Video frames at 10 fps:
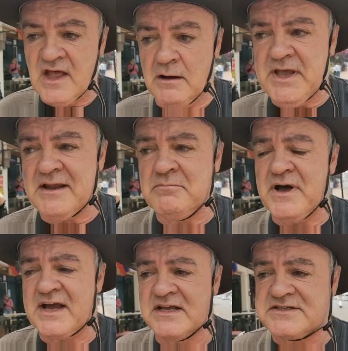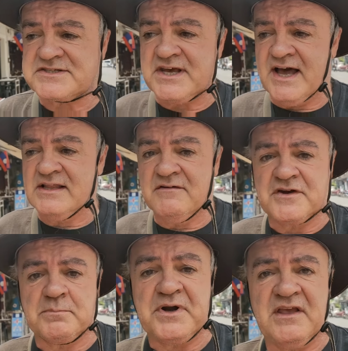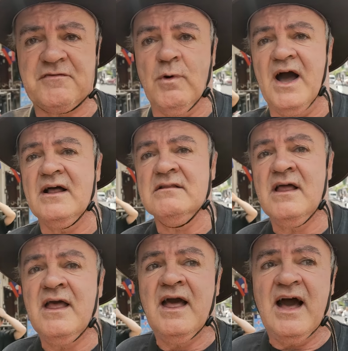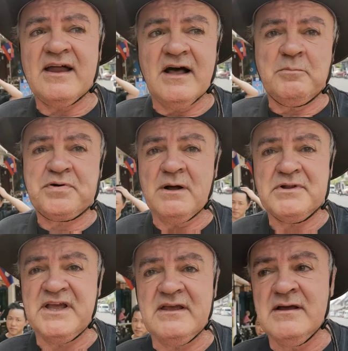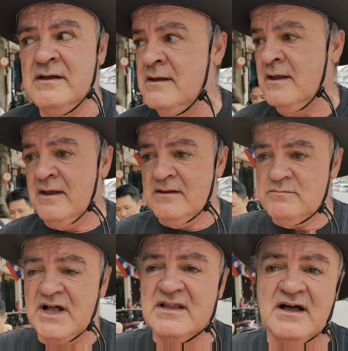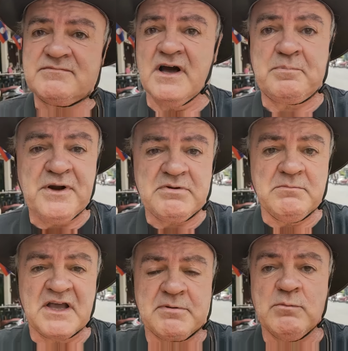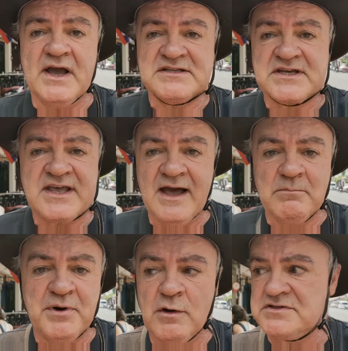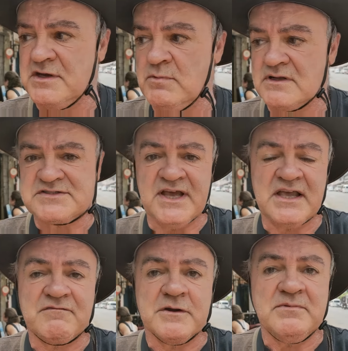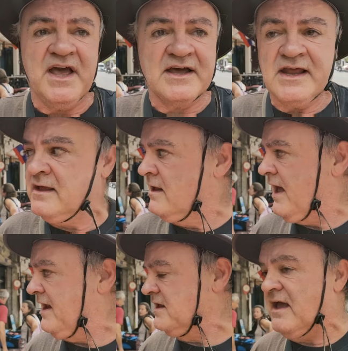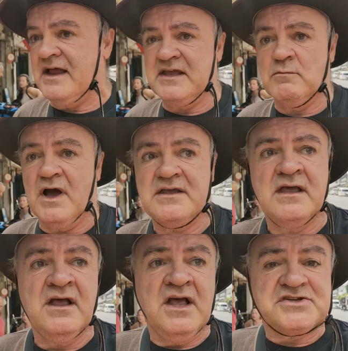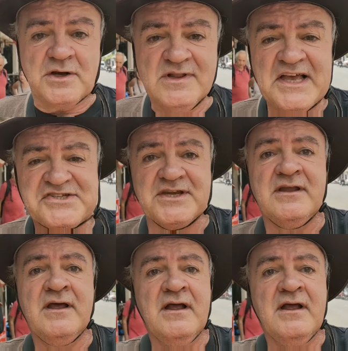I'll be heading back into Thailand for a brief while. And I'll probably make my way into Cambodia, and we'll take it from there anyway. So, listen,